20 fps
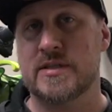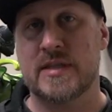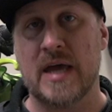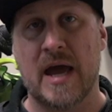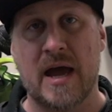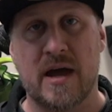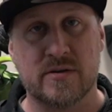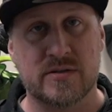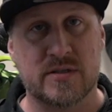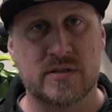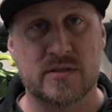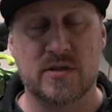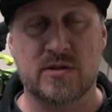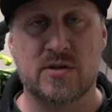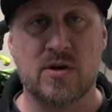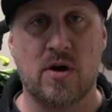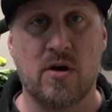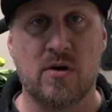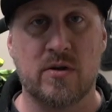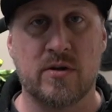thousands of
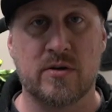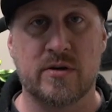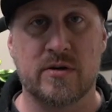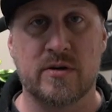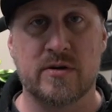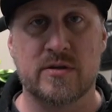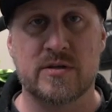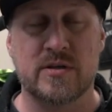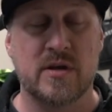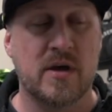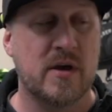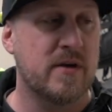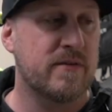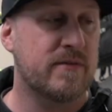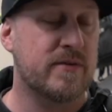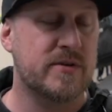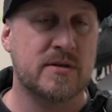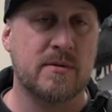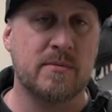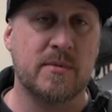dollars
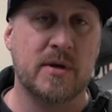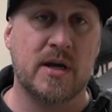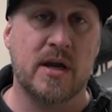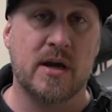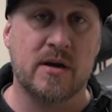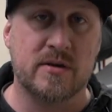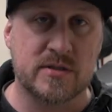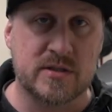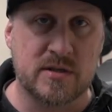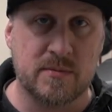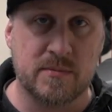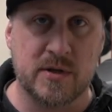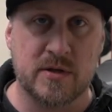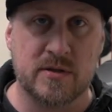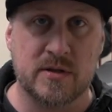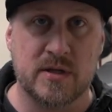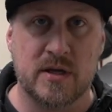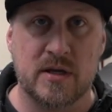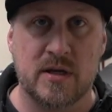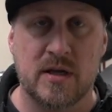for somebody else to
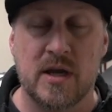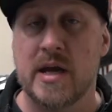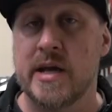build it.